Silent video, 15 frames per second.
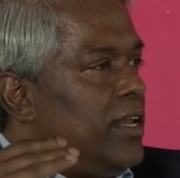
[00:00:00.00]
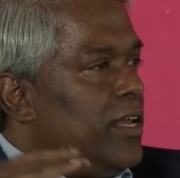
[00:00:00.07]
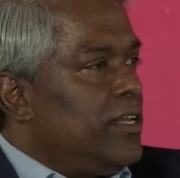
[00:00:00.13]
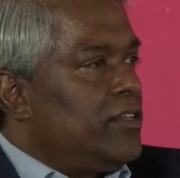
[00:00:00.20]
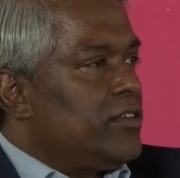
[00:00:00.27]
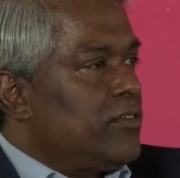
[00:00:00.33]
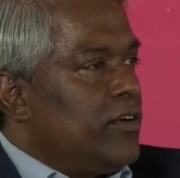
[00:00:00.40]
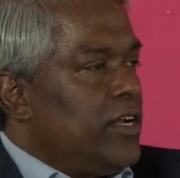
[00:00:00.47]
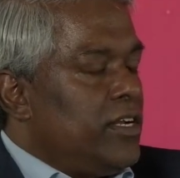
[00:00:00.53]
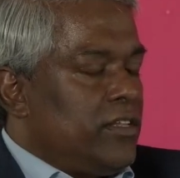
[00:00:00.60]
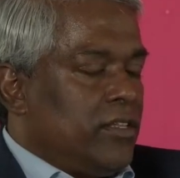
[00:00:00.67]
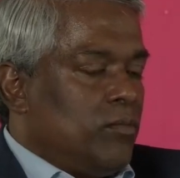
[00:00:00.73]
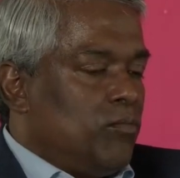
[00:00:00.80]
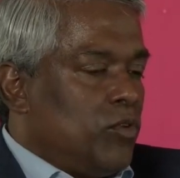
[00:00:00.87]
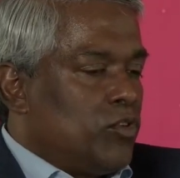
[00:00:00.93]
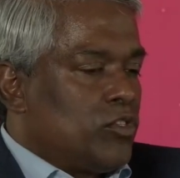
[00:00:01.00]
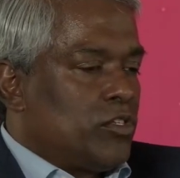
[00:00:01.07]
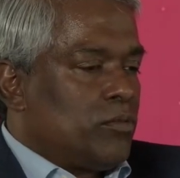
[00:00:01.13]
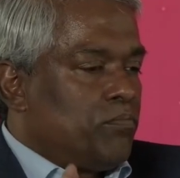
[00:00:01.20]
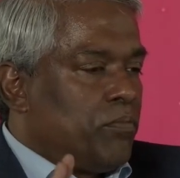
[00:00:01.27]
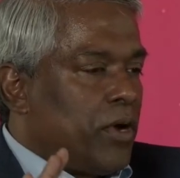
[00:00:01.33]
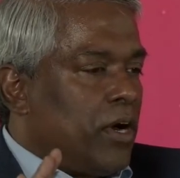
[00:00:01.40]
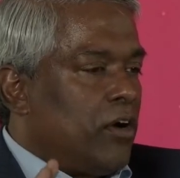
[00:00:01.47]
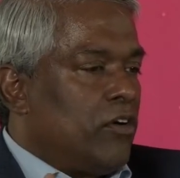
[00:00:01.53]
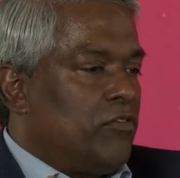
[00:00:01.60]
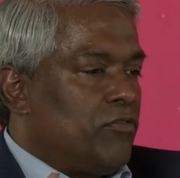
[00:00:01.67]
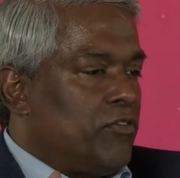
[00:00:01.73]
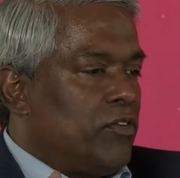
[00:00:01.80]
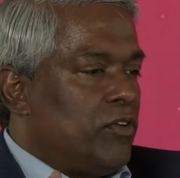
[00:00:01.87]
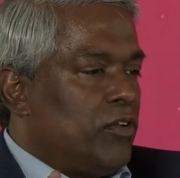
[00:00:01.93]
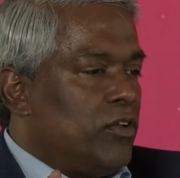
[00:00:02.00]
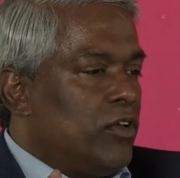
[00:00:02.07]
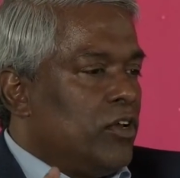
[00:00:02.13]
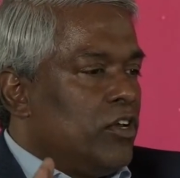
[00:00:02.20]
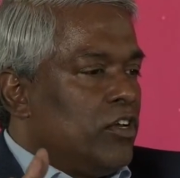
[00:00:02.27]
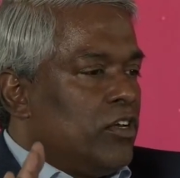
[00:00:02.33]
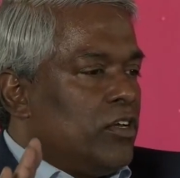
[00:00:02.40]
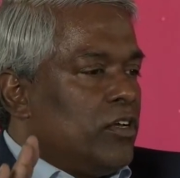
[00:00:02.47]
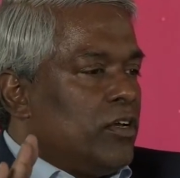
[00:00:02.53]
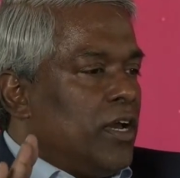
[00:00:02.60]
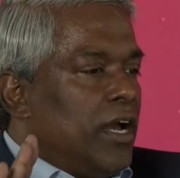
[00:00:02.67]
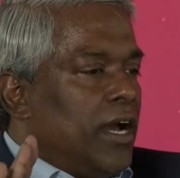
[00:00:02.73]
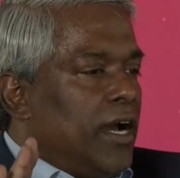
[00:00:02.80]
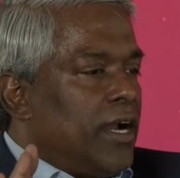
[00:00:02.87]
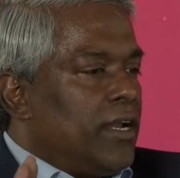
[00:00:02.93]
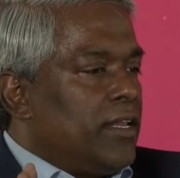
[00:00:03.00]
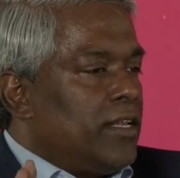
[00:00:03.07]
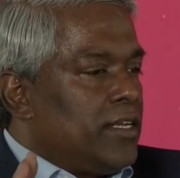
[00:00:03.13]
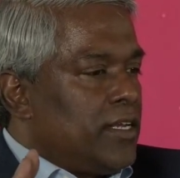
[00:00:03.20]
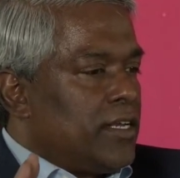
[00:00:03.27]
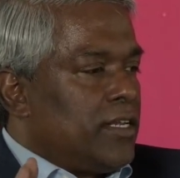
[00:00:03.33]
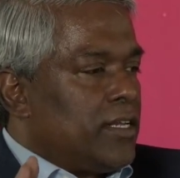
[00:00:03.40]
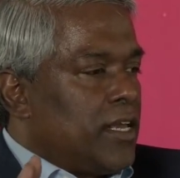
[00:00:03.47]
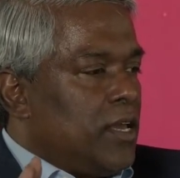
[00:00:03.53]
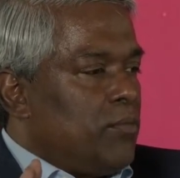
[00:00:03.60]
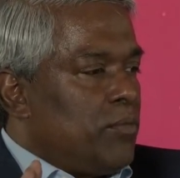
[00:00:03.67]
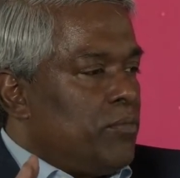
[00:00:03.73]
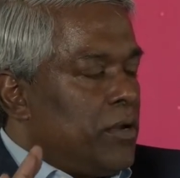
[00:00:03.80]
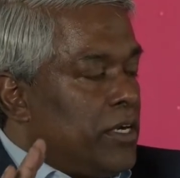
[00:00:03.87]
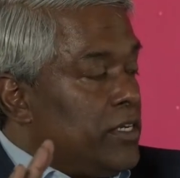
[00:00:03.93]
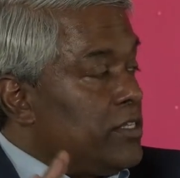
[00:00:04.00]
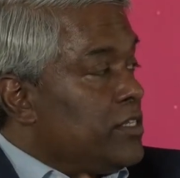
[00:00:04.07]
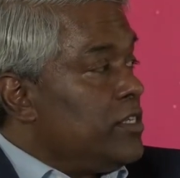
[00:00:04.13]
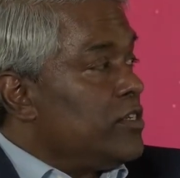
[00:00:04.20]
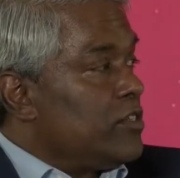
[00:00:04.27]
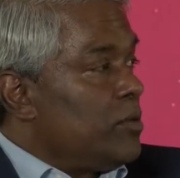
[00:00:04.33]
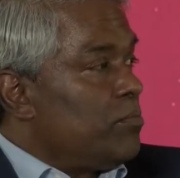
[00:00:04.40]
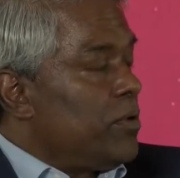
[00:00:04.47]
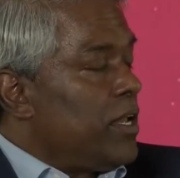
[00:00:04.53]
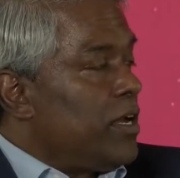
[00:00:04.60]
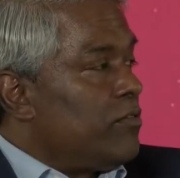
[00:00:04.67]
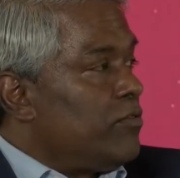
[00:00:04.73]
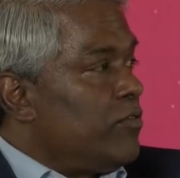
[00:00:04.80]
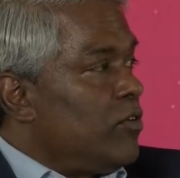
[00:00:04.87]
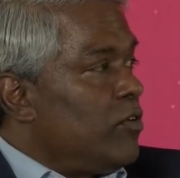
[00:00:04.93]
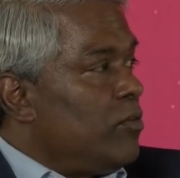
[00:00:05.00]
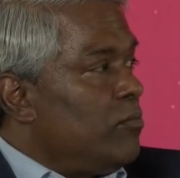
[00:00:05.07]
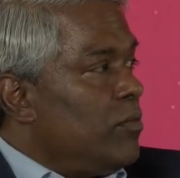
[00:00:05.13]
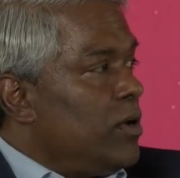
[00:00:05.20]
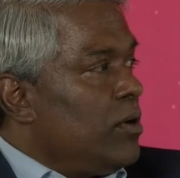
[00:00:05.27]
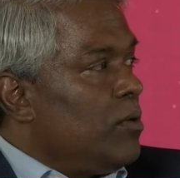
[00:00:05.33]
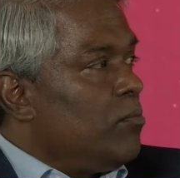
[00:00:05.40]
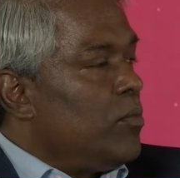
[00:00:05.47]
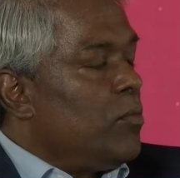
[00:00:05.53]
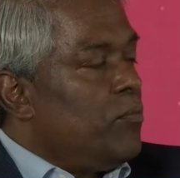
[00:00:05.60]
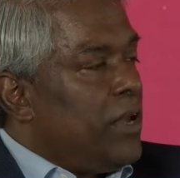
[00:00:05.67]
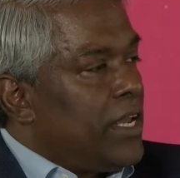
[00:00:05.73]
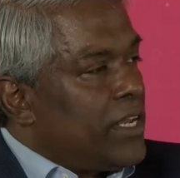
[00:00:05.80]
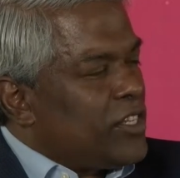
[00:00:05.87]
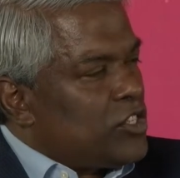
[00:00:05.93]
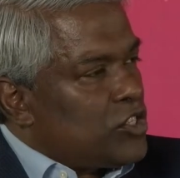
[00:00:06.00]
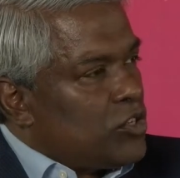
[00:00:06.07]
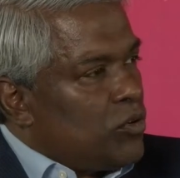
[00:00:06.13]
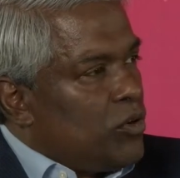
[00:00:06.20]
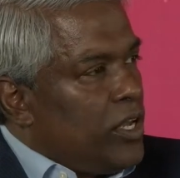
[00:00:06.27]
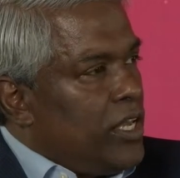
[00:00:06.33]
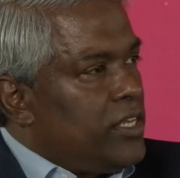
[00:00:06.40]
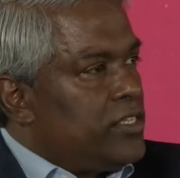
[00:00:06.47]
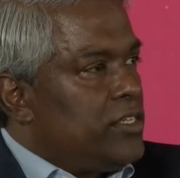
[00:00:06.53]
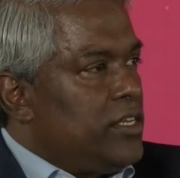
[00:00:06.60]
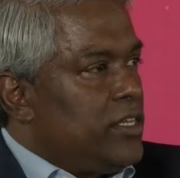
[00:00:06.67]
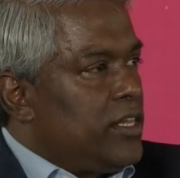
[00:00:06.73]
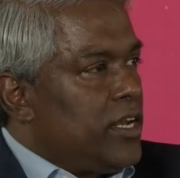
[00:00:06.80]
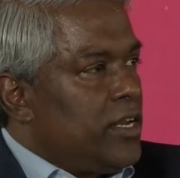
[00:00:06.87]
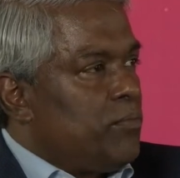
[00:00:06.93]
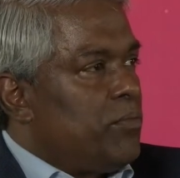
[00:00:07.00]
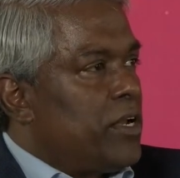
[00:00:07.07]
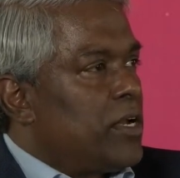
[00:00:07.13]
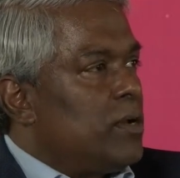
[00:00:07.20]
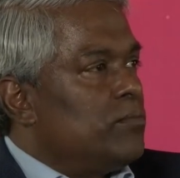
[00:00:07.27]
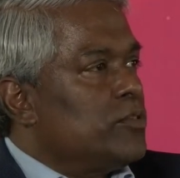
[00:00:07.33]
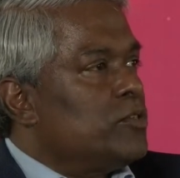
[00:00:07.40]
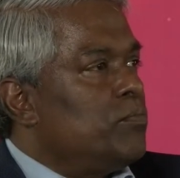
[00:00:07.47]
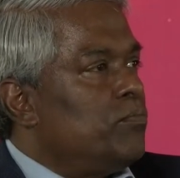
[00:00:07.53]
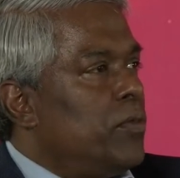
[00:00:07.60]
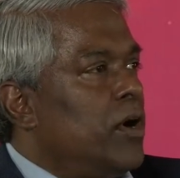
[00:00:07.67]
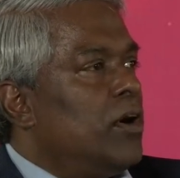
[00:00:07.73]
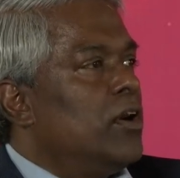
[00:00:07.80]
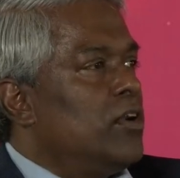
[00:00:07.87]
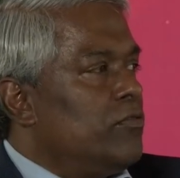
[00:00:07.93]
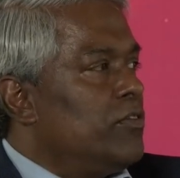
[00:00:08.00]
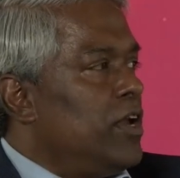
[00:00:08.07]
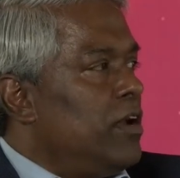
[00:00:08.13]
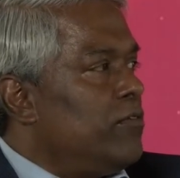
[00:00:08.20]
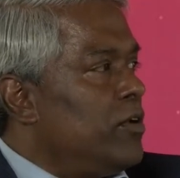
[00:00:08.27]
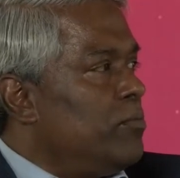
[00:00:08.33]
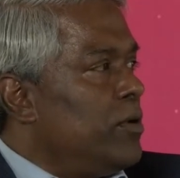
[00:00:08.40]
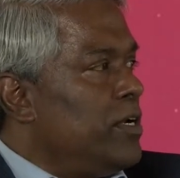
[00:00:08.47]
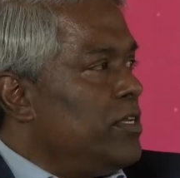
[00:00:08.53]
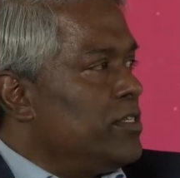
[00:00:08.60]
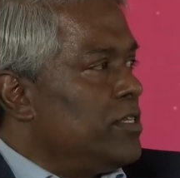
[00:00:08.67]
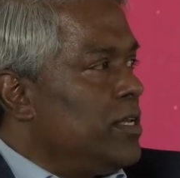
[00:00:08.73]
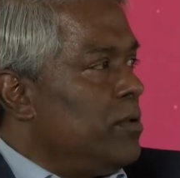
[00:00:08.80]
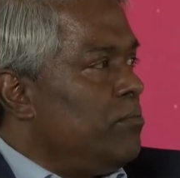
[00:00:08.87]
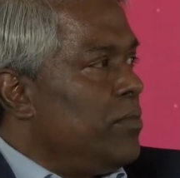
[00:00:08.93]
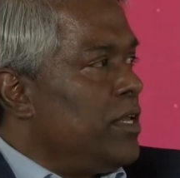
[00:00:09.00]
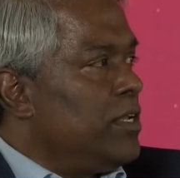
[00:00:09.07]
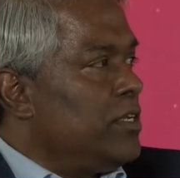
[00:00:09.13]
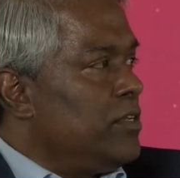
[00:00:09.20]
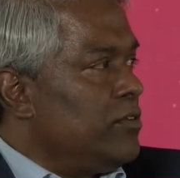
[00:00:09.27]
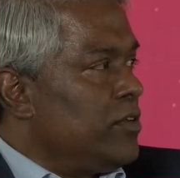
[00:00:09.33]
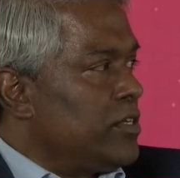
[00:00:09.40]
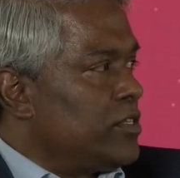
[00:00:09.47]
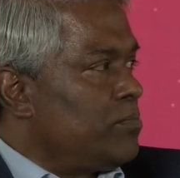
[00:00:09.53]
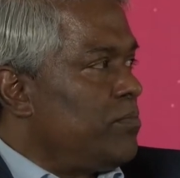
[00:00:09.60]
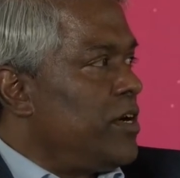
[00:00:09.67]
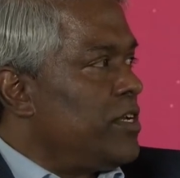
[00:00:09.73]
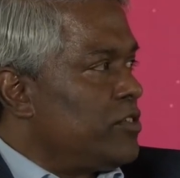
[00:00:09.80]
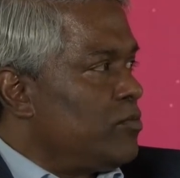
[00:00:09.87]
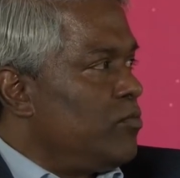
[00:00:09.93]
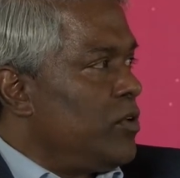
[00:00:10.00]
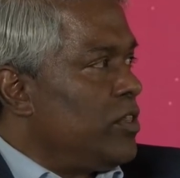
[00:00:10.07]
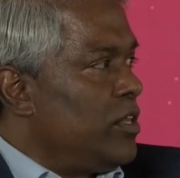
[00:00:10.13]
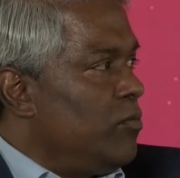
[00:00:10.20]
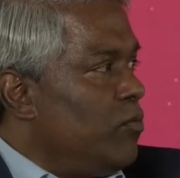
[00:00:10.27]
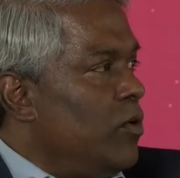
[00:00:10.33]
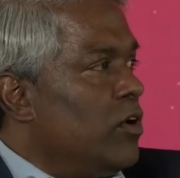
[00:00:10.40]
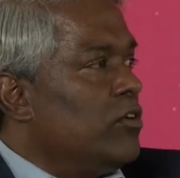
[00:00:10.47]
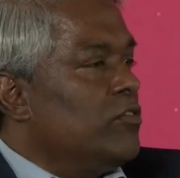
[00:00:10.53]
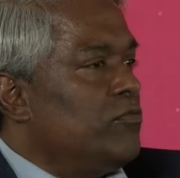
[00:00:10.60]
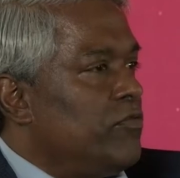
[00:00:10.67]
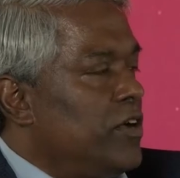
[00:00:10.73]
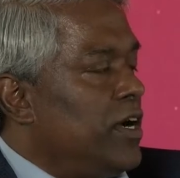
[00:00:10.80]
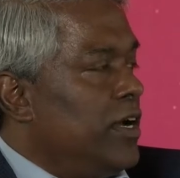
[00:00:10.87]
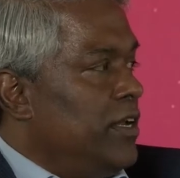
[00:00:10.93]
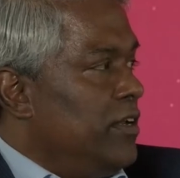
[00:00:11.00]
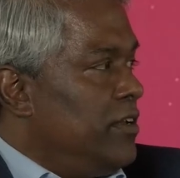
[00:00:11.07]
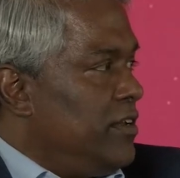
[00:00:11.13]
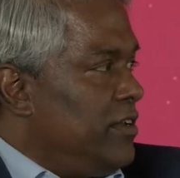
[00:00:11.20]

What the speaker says: integrate the most powerful analytical capabilities into the platform, but make it so easy that it becomes part of everybody's ability to express what they want to find.